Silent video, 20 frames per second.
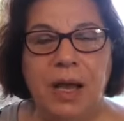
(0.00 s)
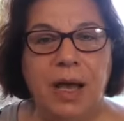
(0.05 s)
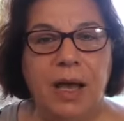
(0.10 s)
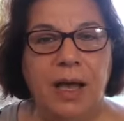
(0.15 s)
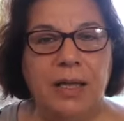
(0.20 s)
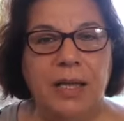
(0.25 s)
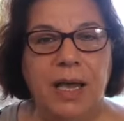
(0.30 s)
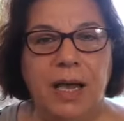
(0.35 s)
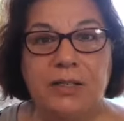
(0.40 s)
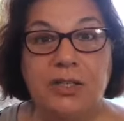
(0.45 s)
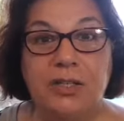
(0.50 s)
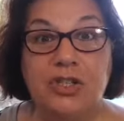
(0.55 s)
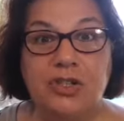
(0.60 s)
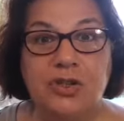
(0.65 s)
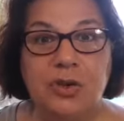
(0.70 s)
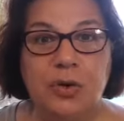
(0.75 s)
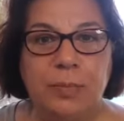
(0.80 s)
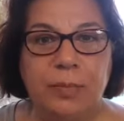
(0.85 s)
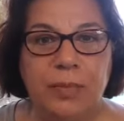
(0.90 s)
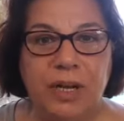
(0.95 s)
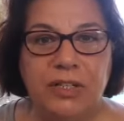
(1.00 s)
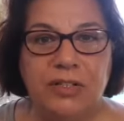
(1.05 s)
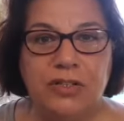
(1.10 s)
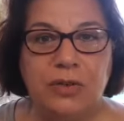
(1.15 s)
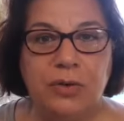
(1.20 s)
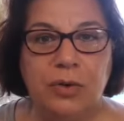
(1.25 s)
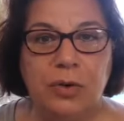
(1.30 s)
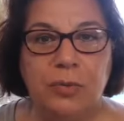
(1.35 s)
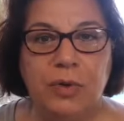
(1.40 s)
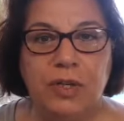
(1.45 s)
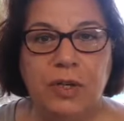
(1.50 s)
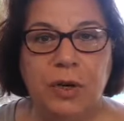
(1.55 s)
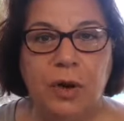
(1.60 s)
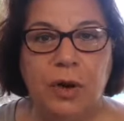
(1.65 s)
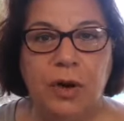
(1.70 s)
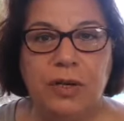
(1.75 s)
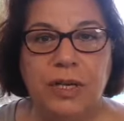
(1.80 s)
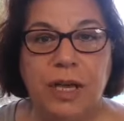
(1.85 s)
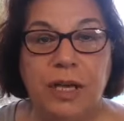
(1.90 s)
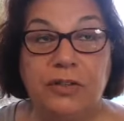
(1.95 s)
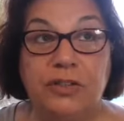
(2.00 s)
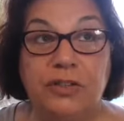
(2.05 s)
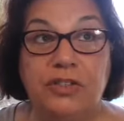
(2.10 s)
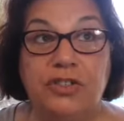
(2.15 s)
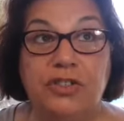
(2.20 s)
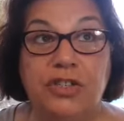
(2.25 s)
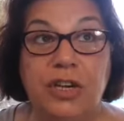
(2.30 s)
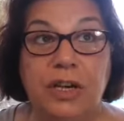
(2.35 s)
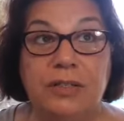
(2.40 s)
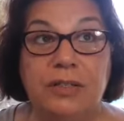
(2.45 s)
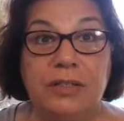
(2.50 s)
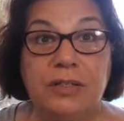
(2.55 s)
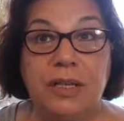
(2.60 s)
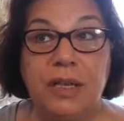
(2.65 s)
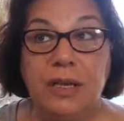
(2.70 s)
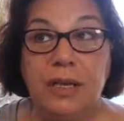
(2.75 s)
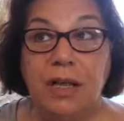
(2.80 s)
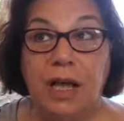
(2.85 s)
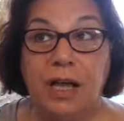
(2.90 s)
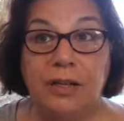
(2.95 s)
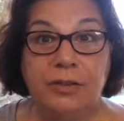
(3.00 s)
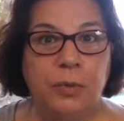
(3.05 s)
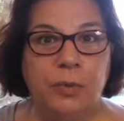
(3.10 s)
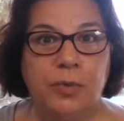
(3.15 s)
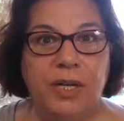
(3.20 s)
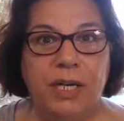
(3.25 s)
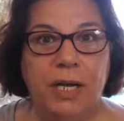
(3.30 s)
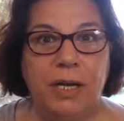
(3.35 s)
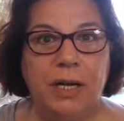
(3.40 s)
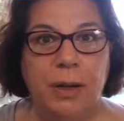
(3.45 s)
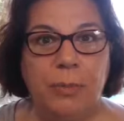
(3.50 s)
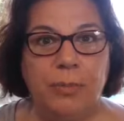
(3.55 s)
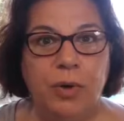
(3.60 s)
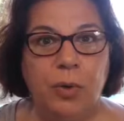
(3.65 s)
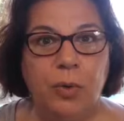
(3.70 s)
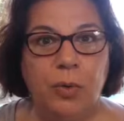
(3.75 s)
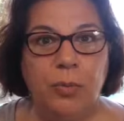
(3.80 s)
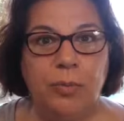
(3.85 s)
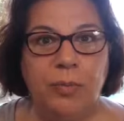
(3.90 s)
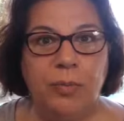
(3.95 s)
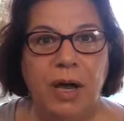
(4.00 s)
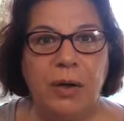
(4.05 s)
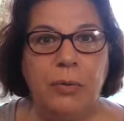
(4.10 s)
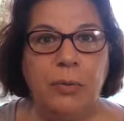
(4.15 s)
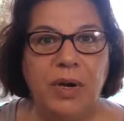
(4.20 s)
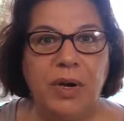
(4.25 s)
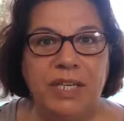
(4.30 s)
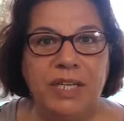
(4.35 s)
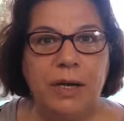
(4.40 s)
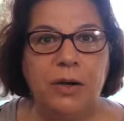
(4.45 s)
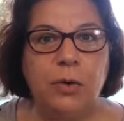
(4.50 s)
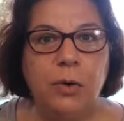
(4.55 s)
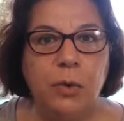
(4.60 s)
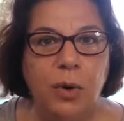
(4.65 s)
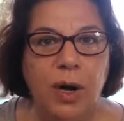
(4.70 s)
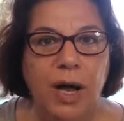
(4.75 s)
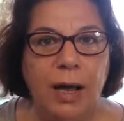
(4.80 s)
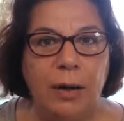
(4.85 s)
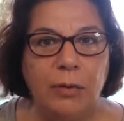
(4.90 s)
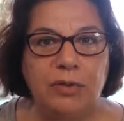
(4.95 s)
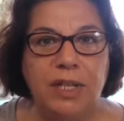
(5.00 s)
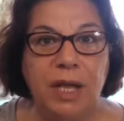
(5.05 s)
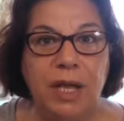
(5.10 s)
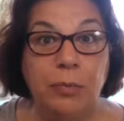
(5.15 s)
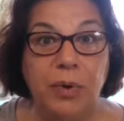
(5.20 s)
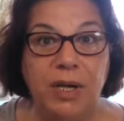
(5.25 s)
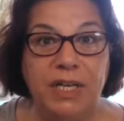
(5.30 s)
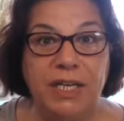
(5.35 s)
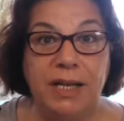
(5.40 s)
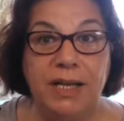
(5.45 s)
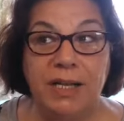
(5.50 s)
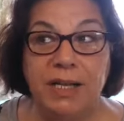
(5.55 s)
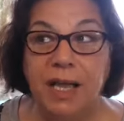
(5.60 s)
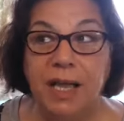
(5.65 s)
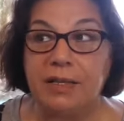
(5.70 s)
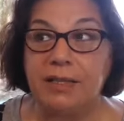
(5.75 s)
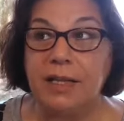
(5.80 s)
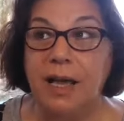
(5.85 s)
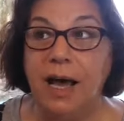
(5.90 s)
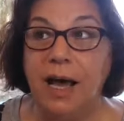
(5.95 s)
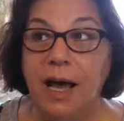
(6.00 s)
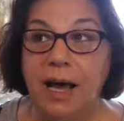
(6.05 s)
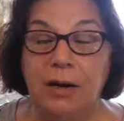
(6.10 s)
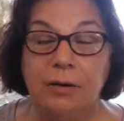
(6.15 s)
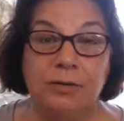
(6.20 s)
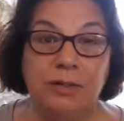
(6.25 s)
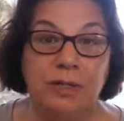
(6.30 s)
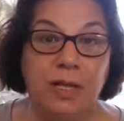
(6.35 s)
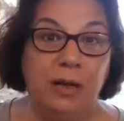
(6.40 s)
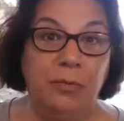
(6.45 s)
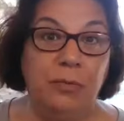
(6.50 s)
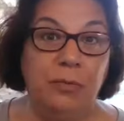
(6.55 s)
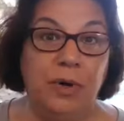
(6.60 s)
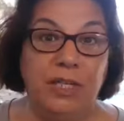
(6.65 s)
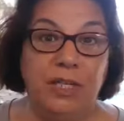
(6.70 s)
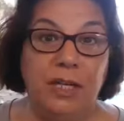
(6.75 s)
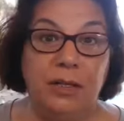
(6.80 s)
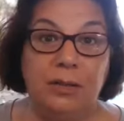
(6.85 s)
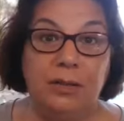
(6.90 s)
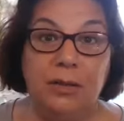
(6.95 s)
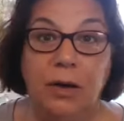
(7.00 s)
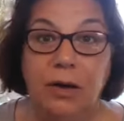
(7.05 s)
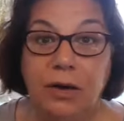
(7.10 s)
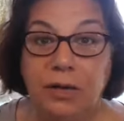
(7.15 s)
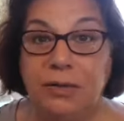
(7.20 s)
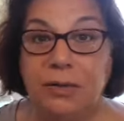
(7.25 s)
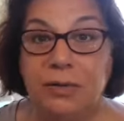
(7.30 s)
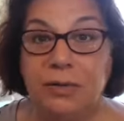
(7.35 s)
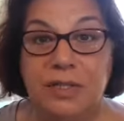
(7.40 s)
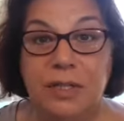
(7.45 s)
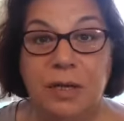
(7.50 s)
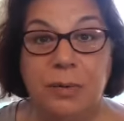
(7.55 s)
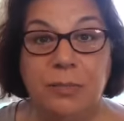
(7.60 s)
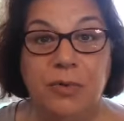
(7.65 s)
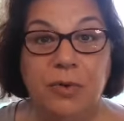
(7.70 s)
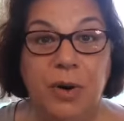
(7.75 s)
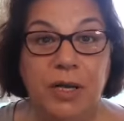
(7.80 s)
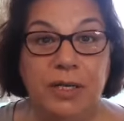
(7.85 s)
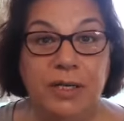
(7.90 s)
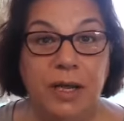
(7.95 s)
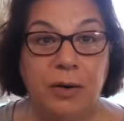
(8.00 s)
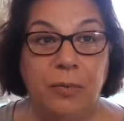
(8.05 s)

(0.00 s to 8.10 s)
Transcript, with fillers: I had so much going on. I just, I don't want to come home. I want to go out. I want to get out. I want to talk to someone.